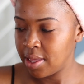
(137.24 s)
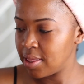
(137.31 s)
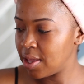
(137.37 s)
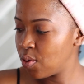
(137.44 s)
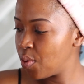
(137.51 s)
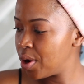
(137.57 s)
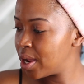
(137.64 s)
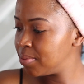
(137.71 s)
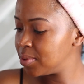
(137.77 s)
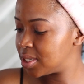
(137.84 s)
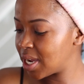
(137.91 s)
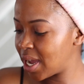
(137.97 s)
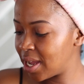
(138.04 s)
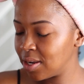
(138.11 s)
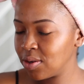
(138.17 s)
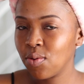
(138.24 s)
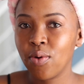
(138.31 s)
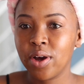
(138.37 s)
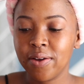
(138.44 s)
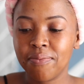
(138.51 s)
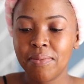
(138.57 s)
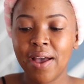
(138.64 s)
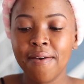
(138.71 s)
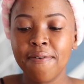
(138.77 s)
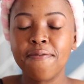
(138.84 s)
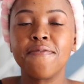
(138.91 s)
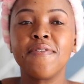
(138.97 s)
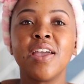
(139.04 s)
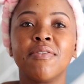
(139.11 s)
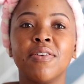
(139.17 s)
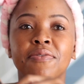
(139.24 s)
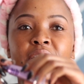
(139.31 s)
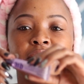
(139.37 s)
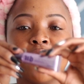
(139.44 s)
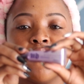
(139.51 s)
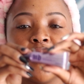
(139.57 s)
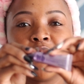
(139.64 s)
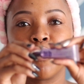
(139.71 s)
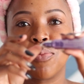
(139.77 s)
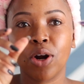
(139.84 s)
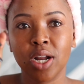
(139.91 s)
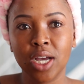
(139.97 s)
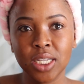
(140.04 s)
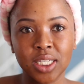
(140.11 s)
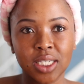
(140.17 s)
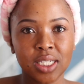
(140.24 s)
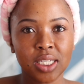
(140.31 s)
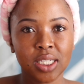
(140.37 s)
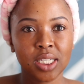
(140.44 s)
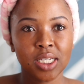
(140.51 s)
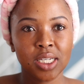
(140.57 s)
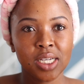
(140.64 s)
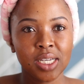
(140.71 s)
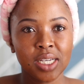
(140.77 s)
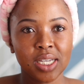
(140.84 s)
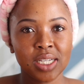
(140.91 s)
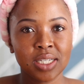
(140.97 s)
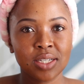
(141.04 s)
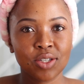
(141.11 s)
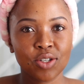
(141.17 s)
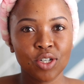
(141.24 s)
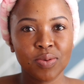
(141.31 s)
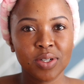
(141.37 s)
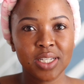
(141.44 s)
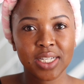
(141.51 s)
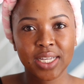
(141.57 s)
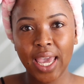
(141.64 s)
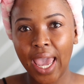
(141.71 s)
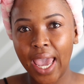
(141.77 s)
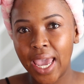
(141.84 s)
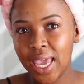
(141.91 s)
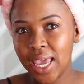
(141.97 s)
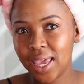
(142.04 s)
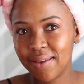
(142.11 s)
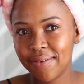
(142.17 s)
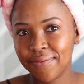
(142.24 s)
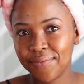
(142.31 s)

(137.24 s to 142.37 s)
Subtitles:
Then when I'm done, one of my favorite products is this Urban Decay